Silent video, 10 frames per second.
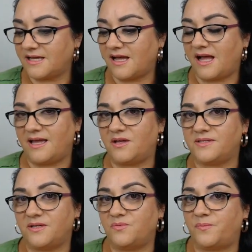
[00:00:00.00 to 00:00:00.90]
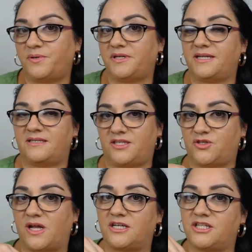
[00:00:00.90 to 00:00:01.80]
I also will put
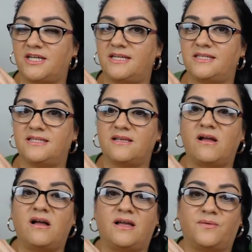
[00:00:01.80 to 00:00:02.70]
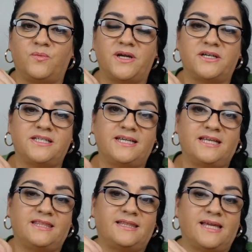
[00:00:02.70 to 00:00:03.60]
instructions on where to
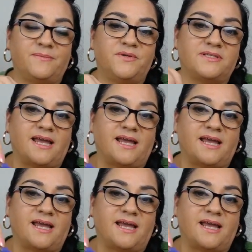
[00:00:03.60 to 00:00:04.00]
get the labels.